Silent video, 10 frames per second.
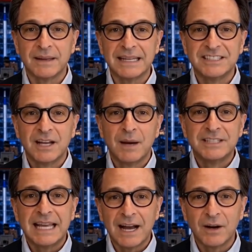It stops
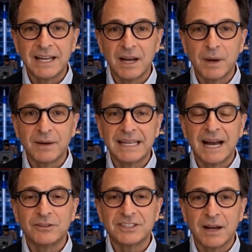caring about the
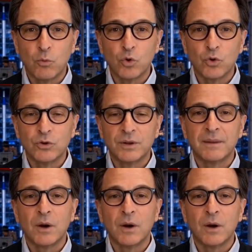outside world.